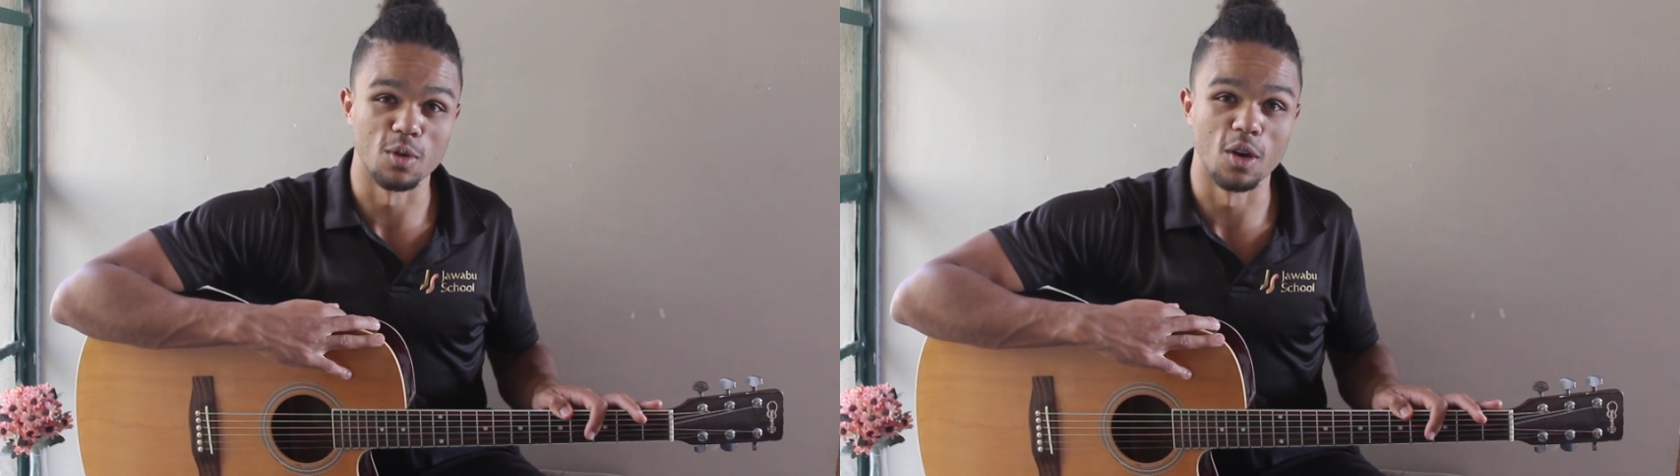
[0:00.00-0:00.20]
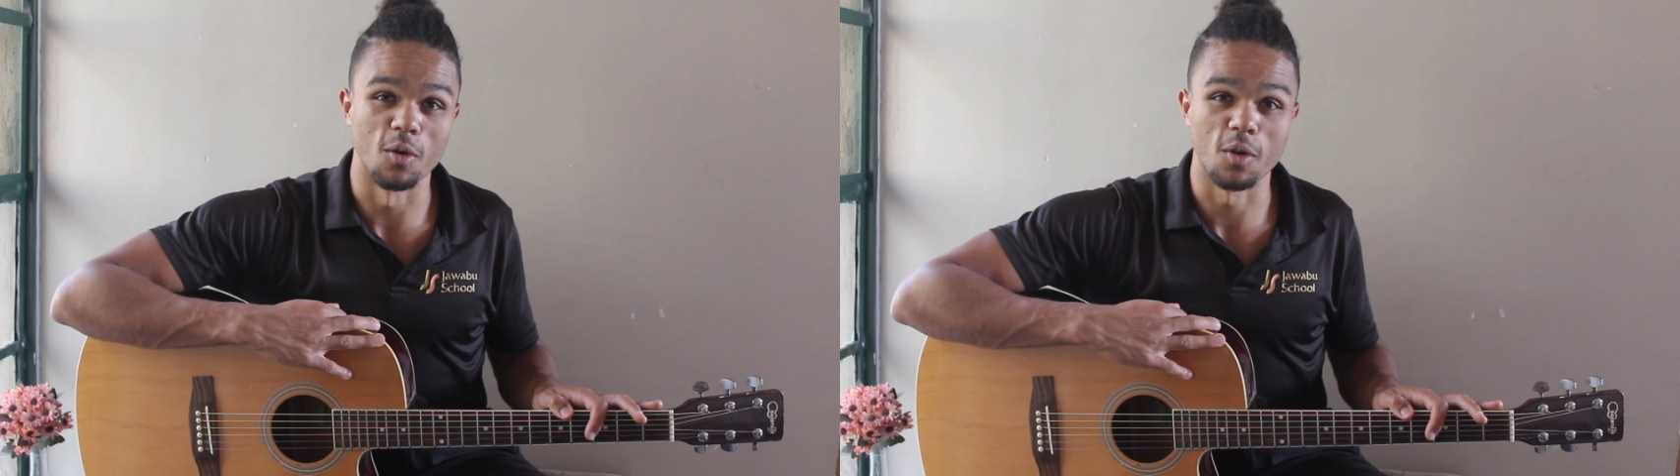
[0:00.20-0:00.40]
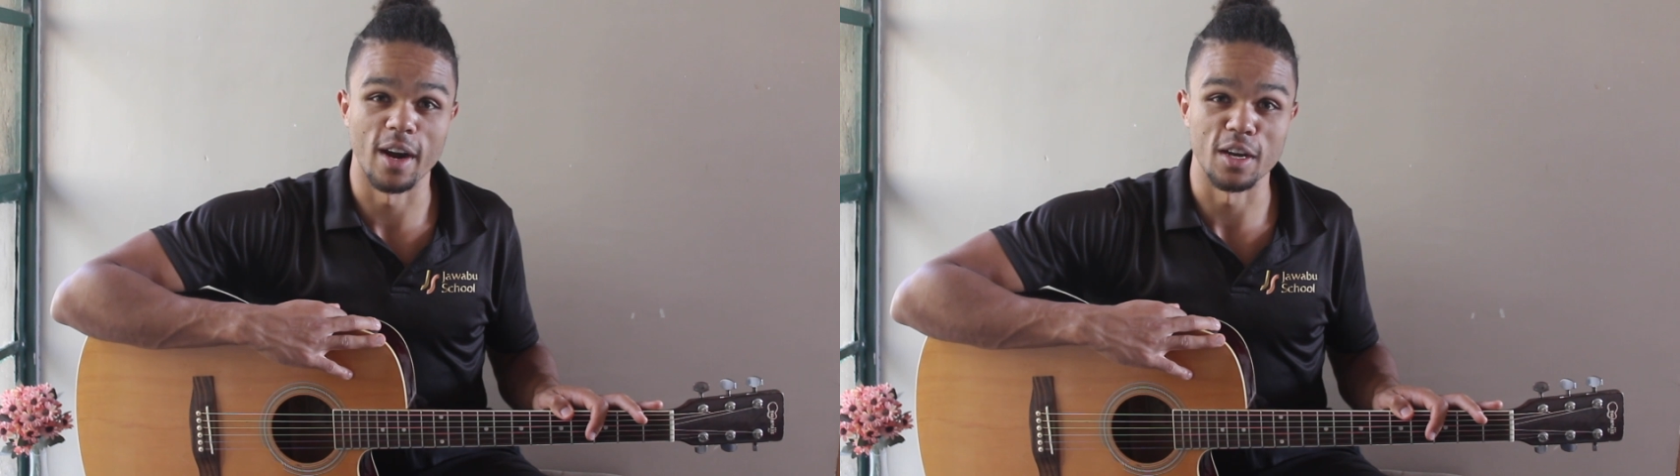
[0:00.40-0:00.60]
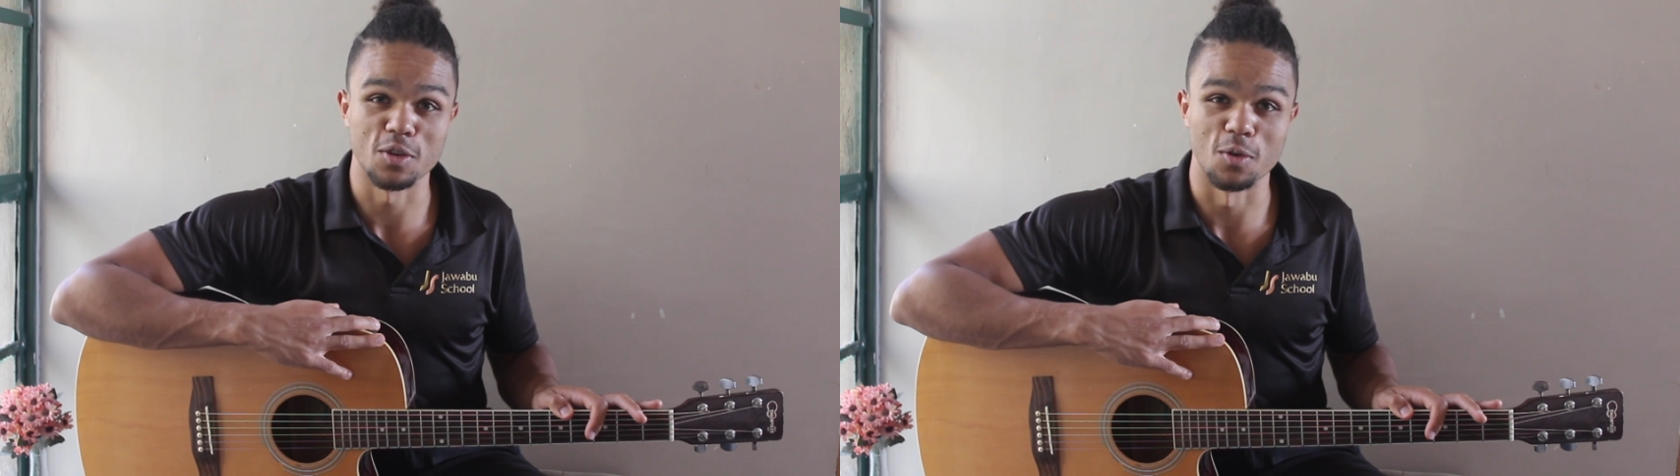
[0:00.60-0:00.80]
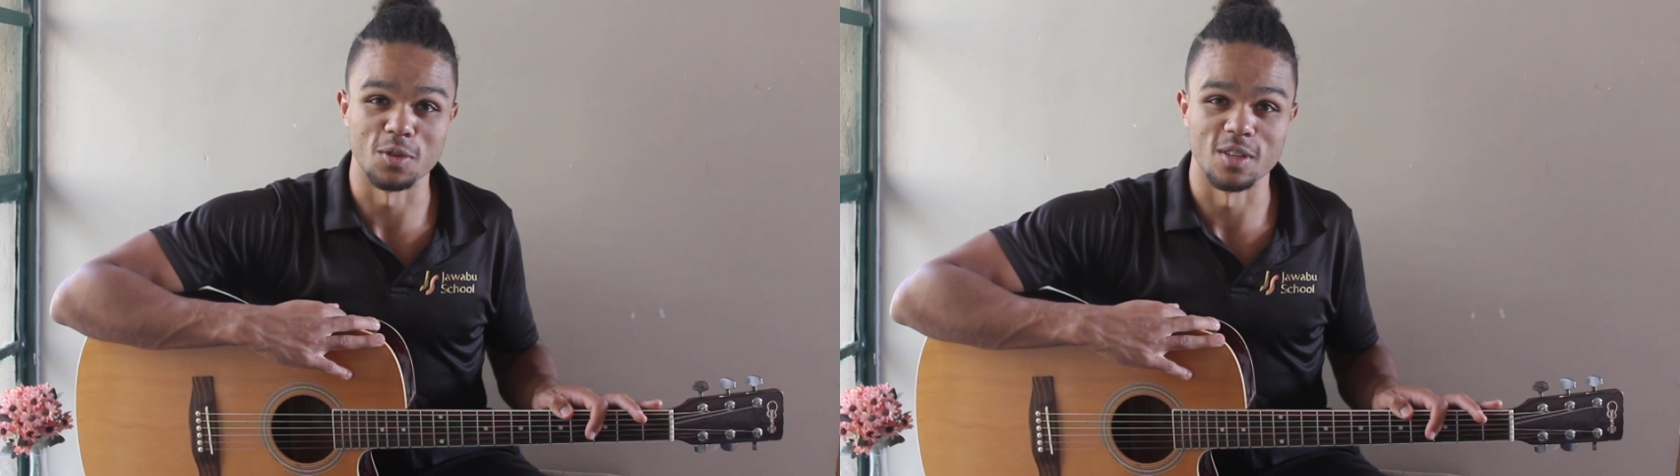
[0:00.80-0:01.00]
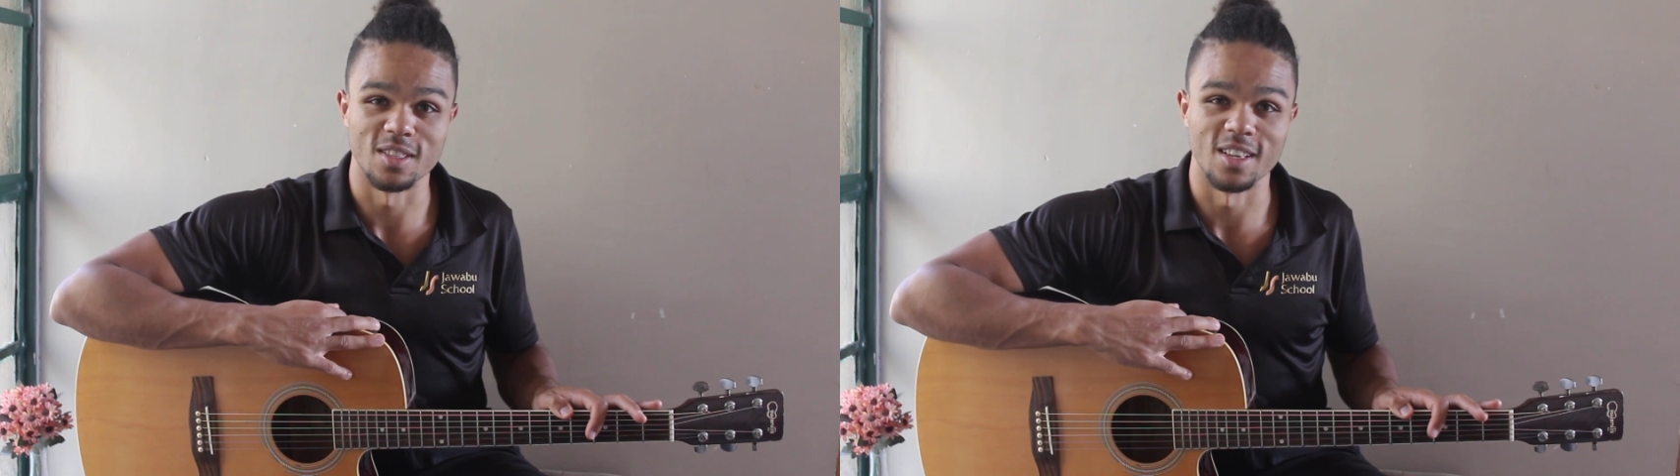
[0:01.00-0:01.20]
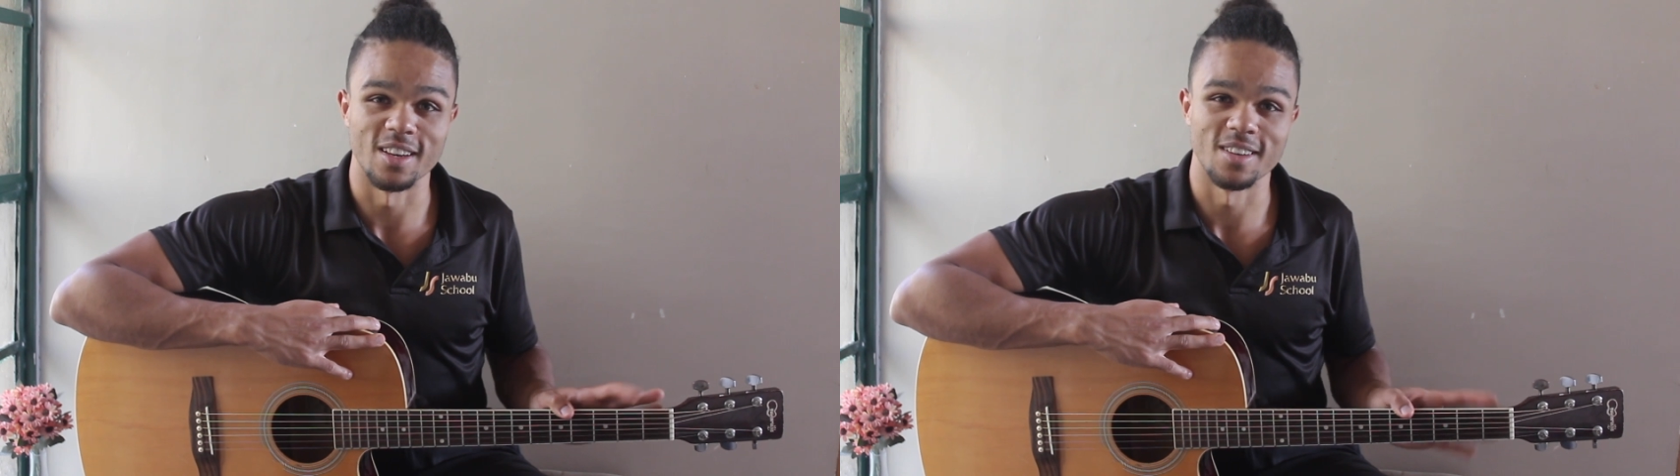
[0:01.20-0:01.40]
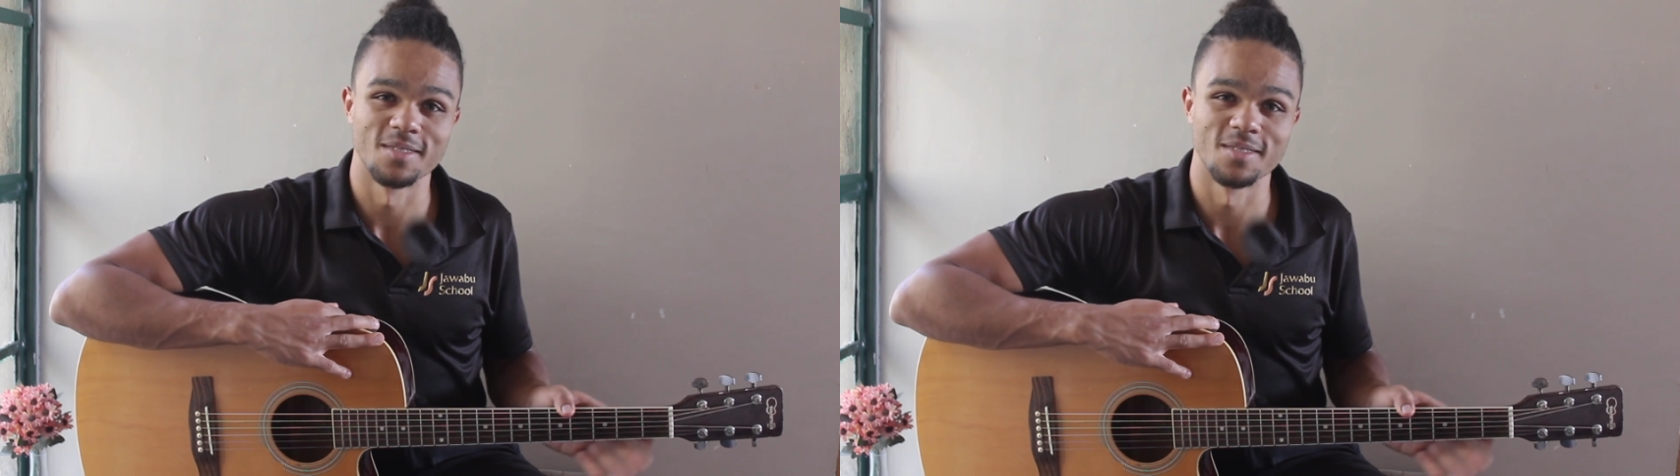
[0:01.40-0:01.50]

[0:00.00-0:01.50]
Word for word: we're going to crash course this thing.